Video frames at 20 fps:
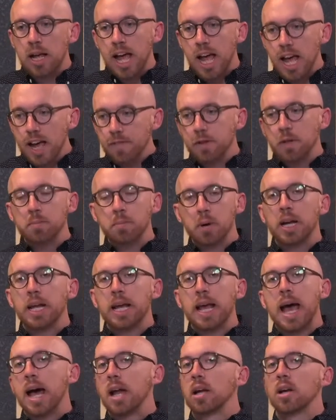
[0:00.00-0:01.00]
everybody
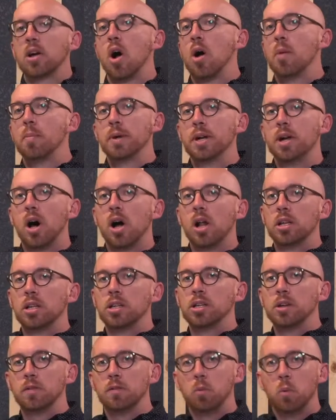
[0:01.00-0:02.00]
had a common
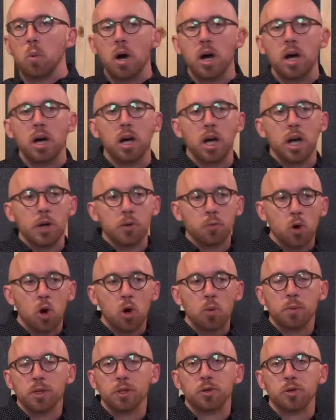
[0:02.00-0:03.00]
knowledge of what a
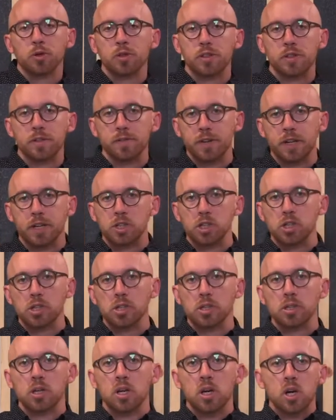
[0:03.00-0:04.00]
Roman
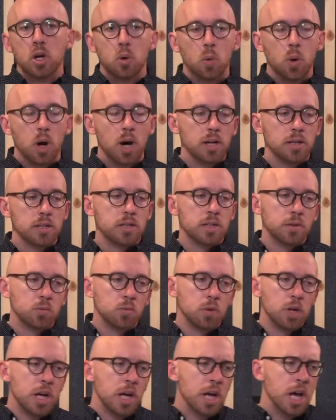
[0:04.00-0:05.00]
crucifixion was.
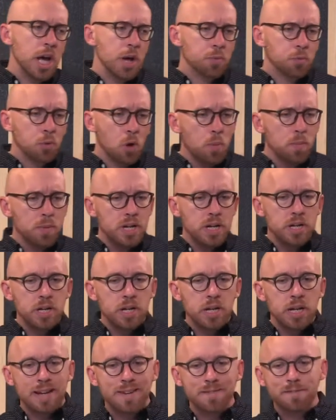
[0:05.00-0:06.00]
And Rome
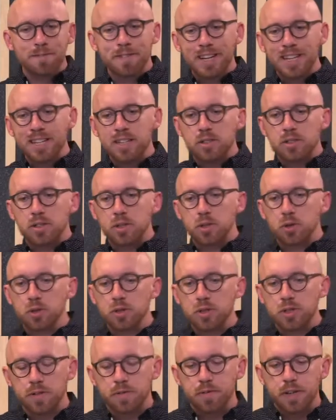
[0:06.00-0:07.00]
didn't invent
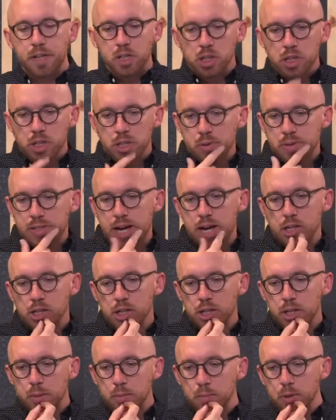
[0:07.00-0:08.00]
crucifixion. It was
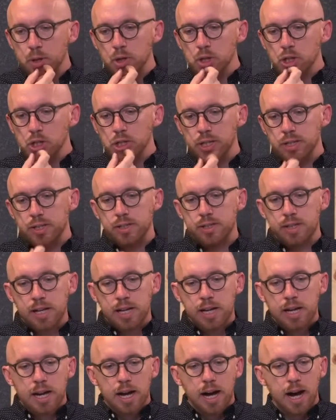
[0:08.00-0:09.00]
actually the Persians.
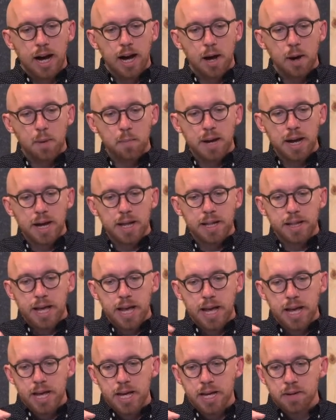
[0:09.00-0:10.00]
And
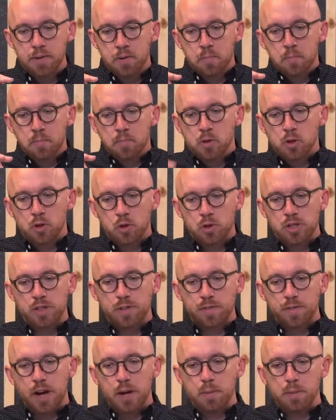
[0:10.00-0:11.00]
they
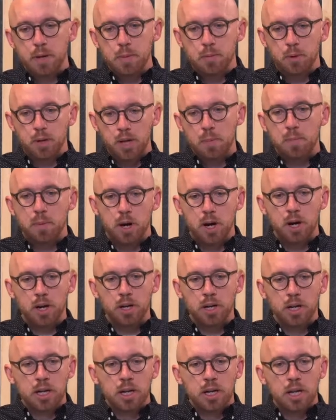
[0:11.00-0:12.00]
crucified people up
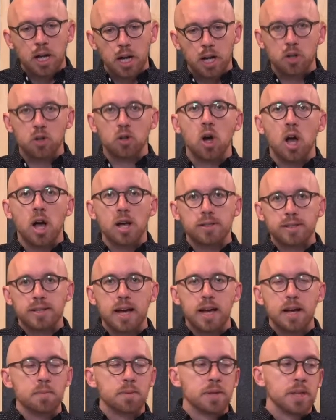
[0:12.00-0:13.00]
on a cross
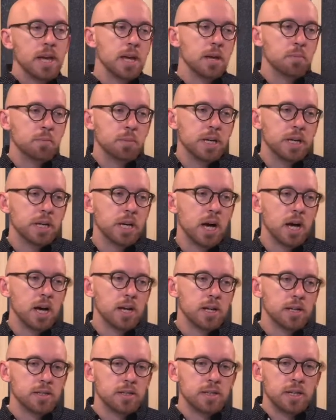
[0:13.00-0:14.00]
type thing
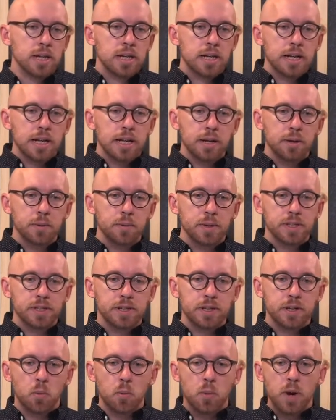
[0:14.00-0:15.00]
because it was
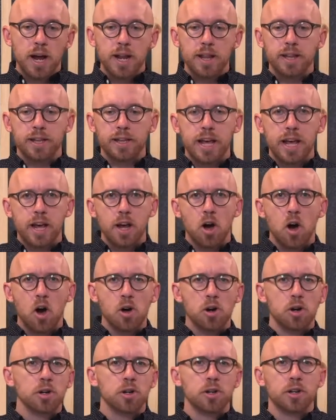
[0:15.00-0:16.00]
in a way that they
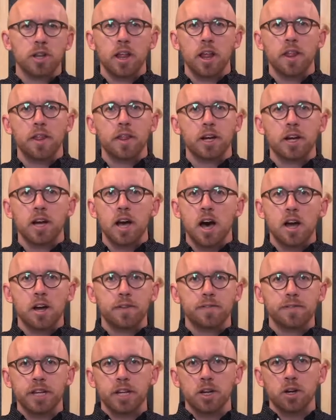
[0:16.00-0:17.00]
honored the god
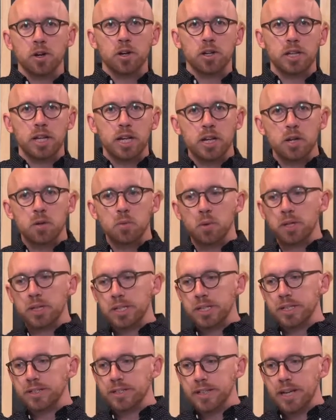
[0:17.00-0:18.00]
of the earth. They didn't want
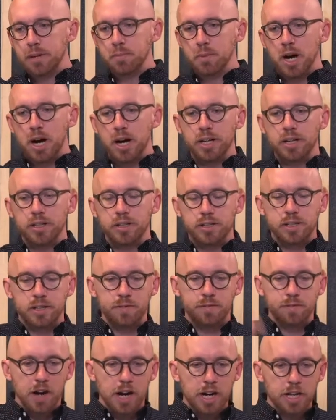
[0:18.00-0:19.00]
these dead bodies
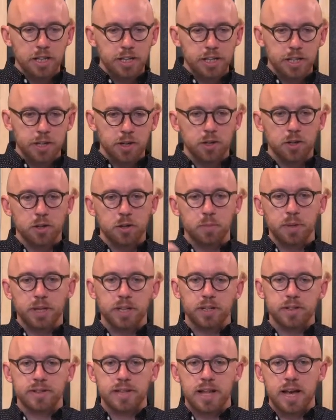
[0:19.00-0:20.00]
defiling the earth
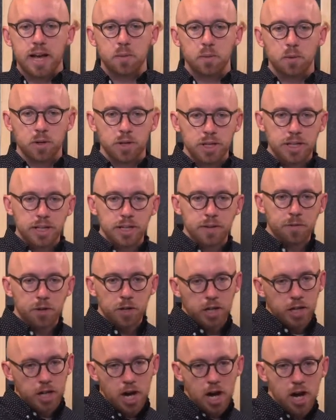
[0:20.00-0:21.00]
because that were the
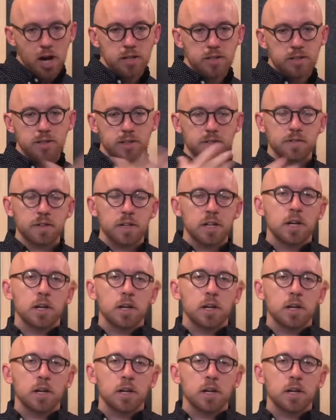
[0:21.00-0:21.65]
different gods of